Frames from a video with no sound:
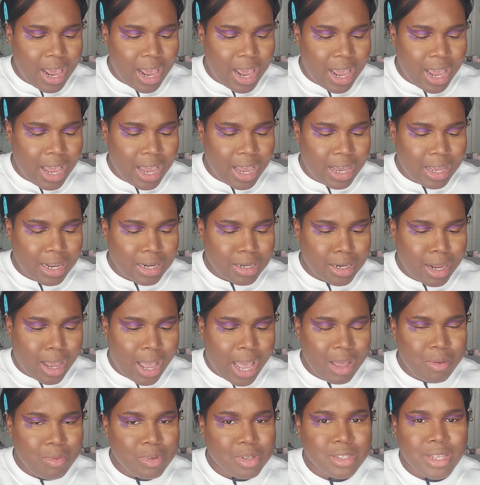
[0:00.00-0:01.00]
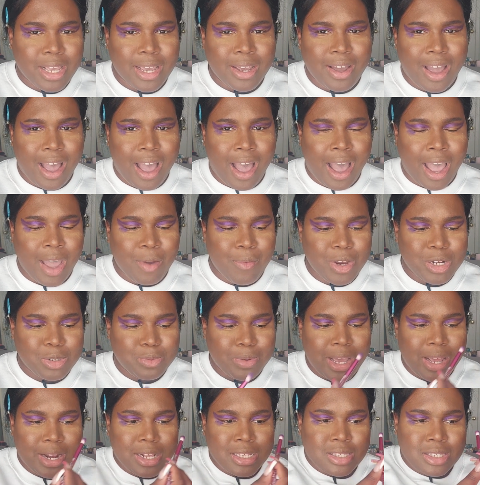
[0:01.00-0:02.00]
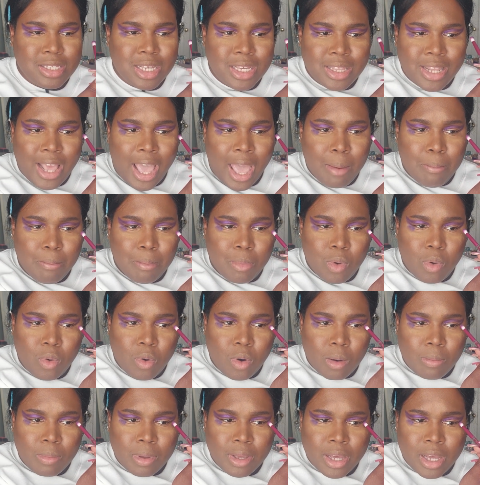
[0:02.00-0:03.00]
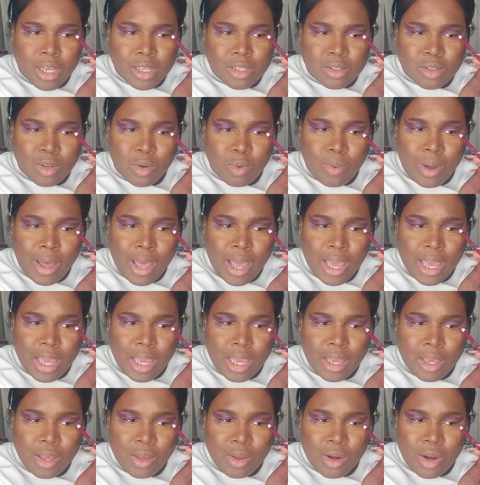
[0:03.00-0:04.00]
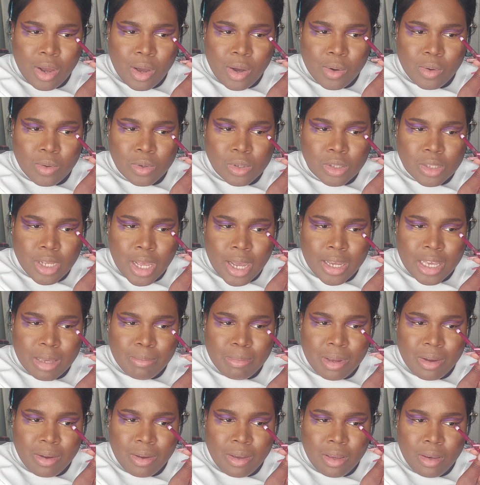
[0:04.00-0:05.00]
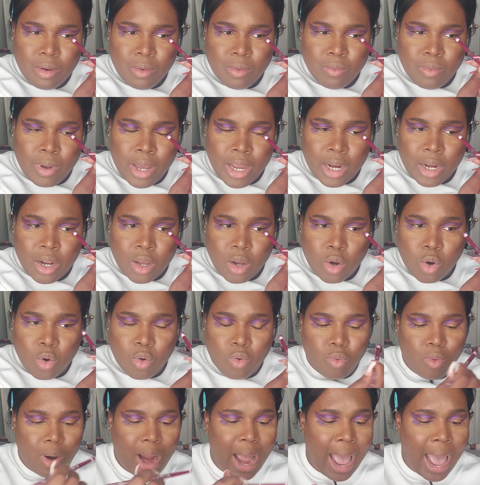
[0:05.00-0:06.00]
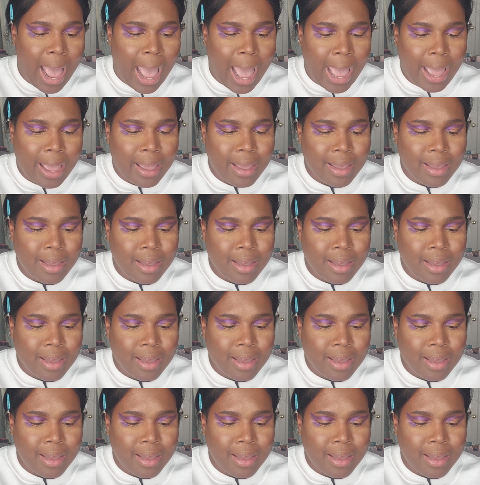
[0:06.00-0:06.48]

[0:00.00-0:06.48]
And I was like, I wish we had seen that more, because the way, you know, Usagi be ready to cry,